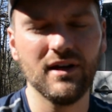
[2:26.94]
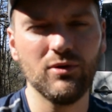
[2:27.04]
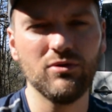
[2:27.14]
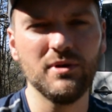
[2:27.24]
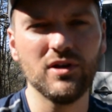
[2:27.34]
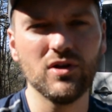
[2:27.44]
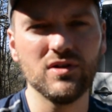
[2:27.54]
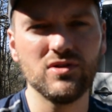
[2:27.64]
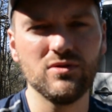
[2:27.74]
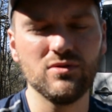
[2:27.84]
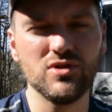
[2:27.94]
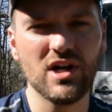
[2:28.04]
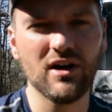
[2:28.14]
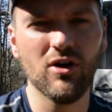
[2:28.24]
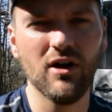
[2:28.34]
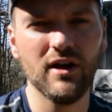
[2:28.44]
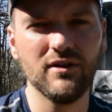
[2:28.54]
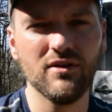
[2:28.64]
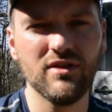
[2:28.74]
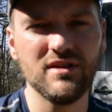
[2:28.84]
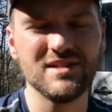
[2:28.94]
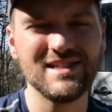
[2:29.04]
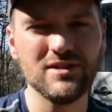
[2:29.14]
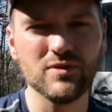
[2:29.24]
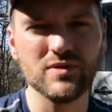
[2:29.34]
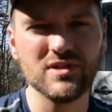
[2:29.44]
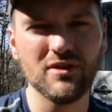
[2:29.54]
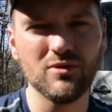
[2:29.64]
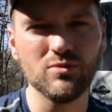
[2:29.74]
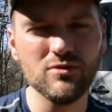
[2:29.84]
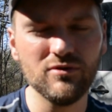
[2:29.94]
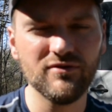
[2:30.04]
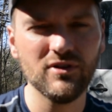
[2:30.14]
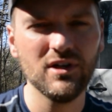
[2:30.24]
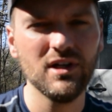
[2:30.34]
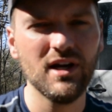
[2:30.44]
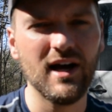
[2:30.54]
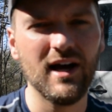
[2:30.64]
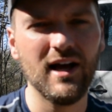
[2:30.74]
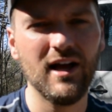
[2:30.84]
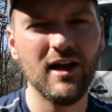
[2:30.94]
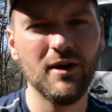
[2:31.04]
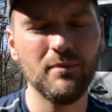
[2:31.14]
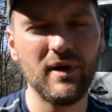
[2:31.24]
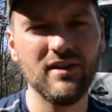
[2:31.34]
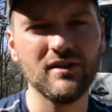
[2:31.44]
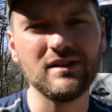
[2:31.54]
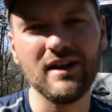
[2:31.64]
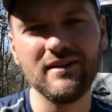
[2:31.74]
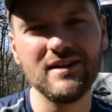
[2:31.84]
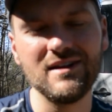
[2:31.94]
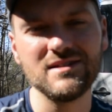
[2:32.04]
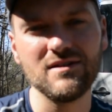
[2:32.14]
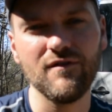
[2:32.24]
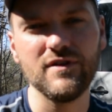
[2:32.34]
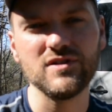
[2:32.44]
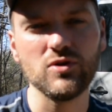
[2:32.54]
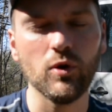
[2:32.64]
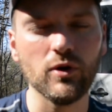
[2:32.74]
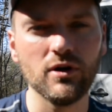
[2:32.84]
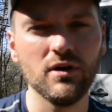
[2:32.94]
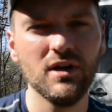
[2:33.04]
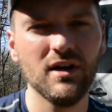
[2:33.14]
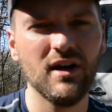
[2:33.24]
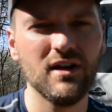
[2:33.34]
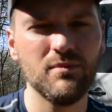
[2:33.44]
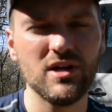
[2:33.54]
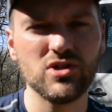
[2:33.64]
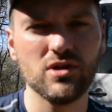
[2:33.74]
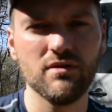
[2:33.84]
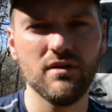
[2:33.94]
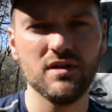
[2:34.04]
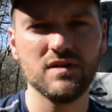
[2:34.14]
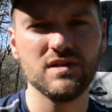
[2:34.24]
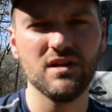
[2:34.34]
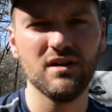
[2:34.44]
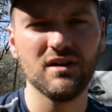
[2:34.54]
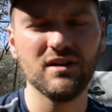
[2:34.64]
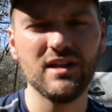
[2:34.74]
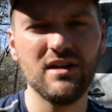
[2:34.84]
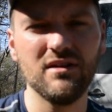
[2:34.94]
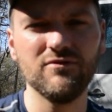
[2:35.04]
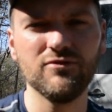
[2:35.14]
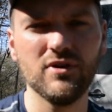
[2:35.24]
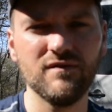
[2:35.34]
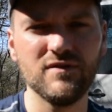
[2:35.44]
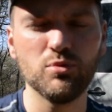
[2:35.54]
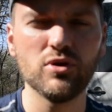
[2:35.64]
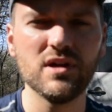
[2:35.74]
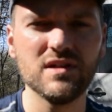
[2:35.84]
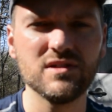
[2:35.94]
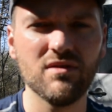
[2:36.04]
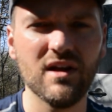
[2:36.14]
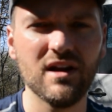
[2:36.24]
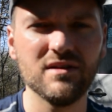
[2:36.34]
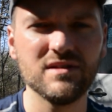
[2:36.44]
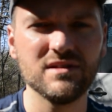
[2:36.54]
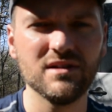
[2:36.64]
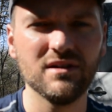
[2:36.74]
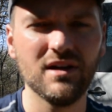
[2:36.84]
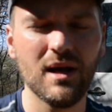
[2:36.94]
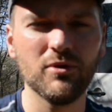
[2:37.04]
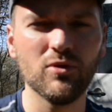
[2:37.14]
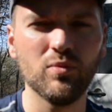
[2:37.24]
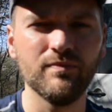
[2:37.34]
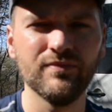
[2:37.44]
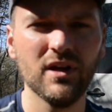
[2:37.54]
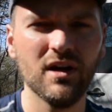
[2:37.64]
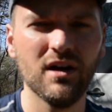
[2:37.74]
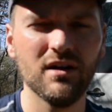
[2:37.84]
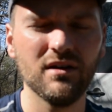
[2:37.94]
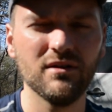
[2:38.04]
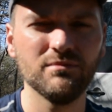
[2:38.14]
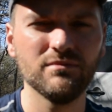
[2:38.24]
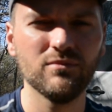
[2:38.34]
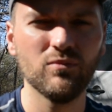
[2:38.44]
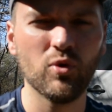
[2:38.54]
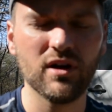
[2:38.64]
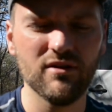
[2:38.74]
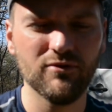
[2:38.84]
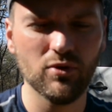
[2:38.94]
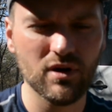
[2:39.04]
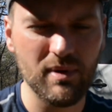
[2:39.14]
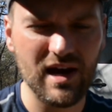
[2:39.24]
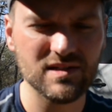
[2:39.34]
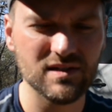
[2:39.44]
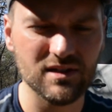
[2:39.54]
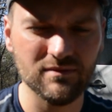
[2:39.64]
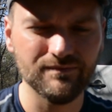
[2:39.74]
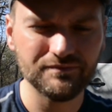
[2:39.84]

it would be good to check on the seals on the roof and the cleanliness of the solar to make sure that it's clean and free of debris, so that it's able to work at full capacity.